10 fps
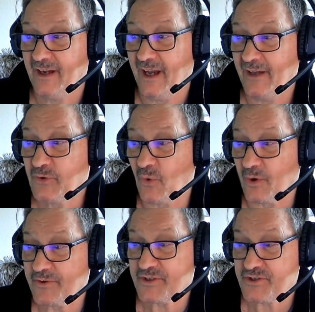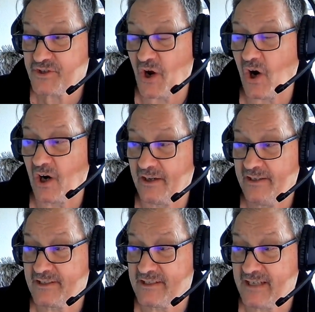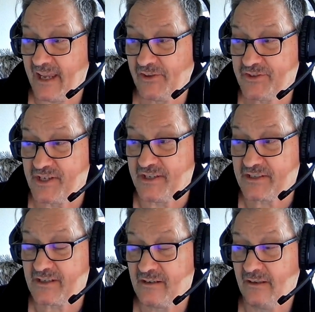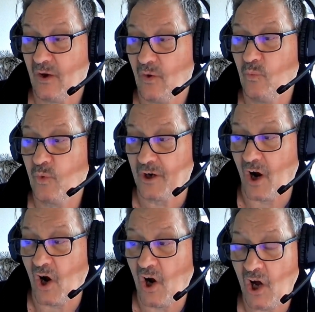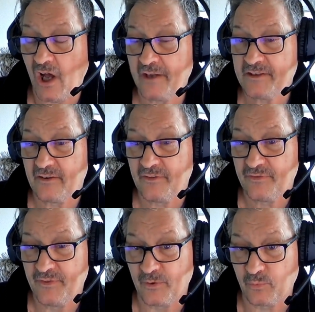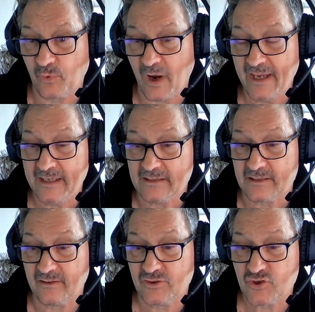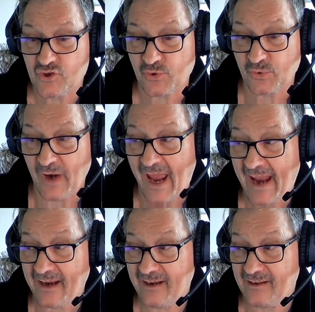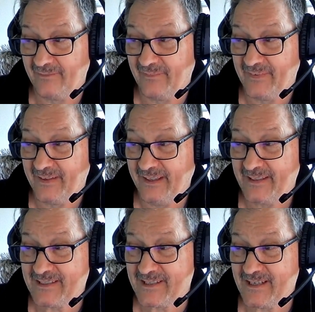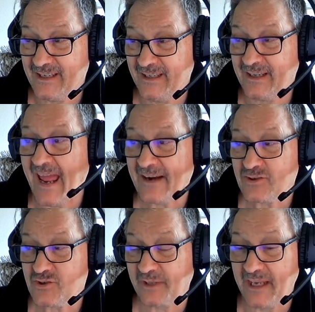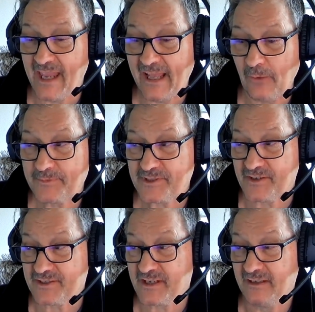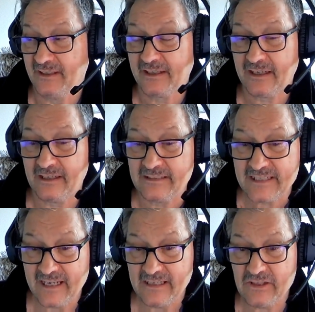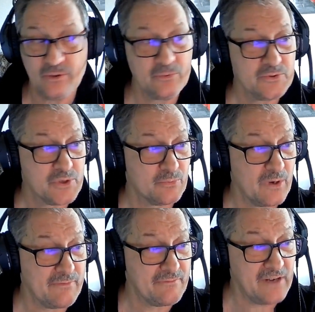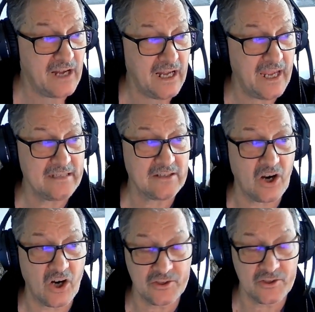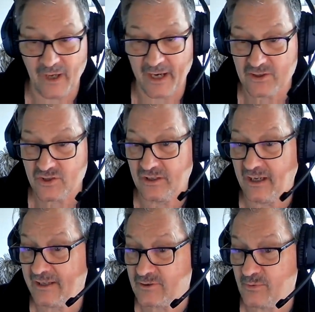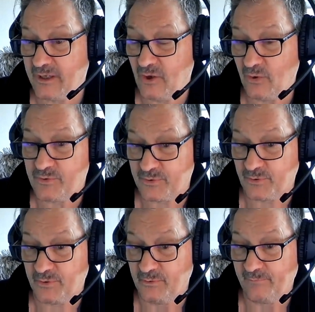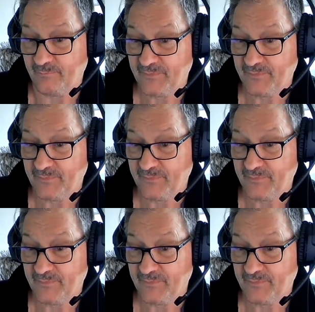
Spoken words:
A North Star tells us we're on the right track. It actually helps us continue to refine our direction as we go through.